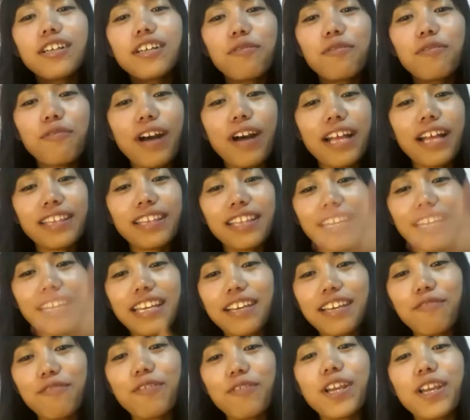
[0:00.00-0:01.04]
one
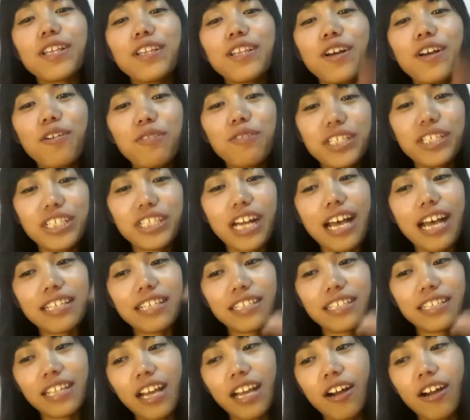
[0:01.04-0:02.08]
day we know each
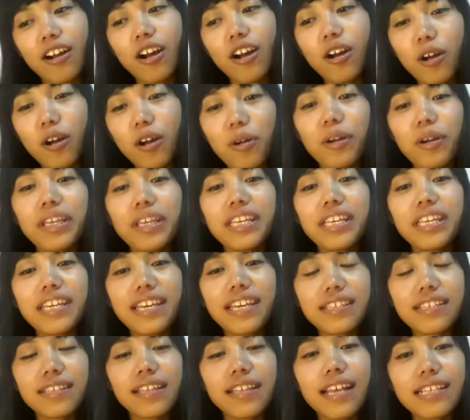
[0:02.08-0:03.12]
other now. Oh, he
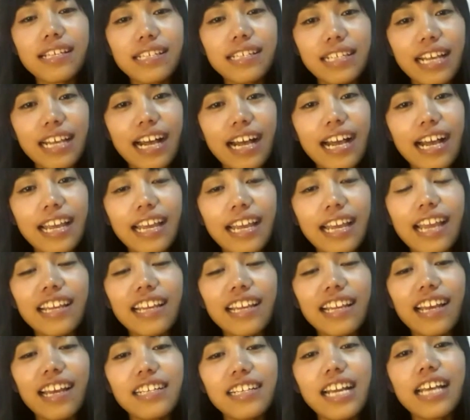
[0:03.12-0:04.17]
is a nice guy, I
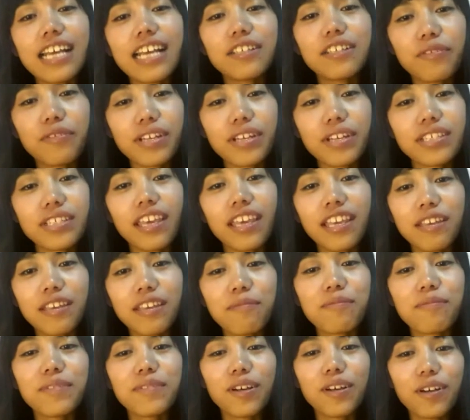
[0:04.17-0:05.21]
can together with
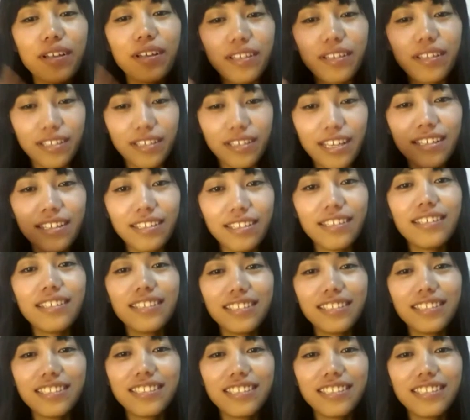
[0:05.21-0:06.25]
him, so then
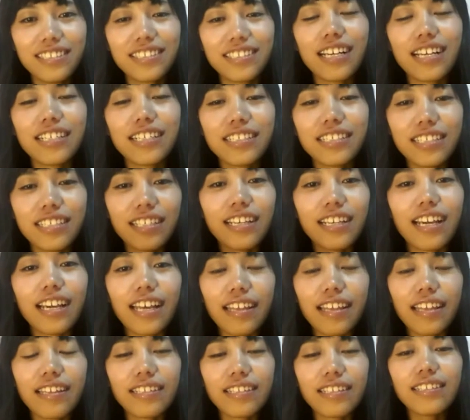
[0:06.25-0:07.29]
just
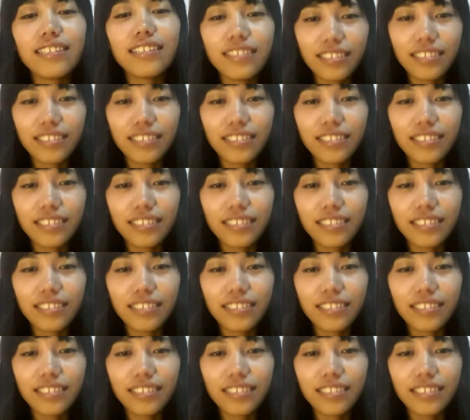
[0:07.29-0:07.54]
together.